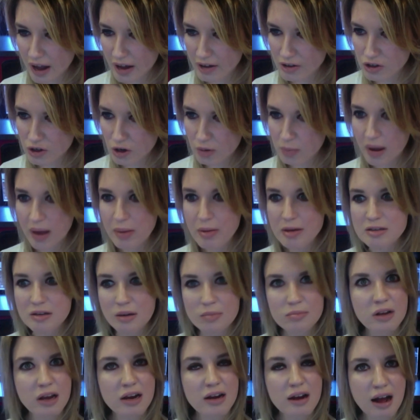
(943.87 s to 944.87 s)
answer. Maybe
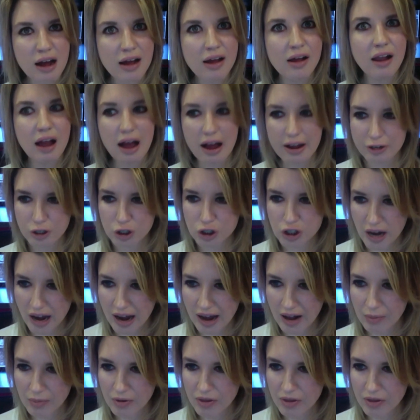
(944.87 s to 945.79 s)
someday, Niall, I shall.